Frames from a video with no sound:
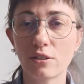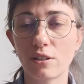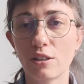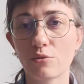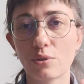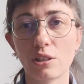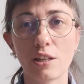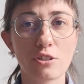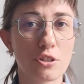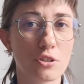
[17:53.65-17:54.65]
in
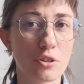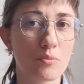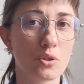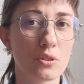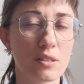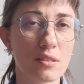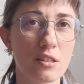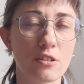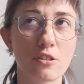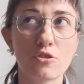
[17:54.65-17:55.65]
relationship to the singer